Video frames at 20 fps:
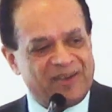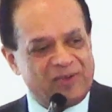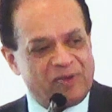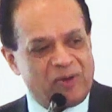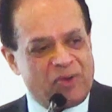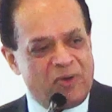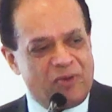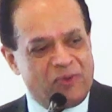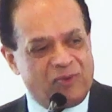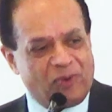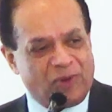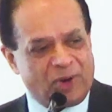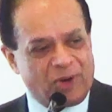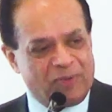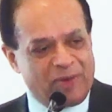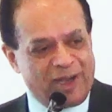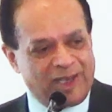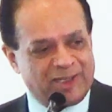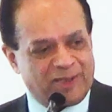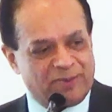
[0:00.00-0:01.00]
What
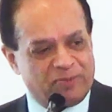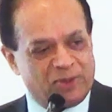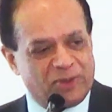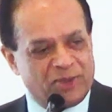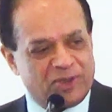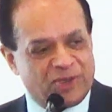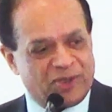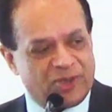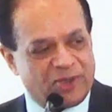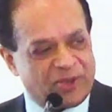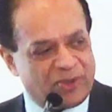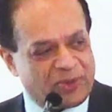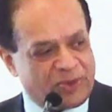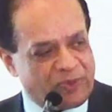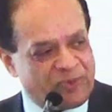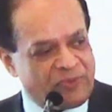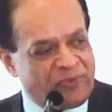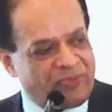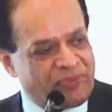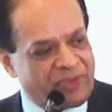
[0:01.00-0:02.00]
am I supposed to
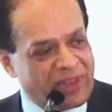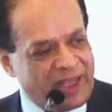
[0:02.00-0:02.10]
do?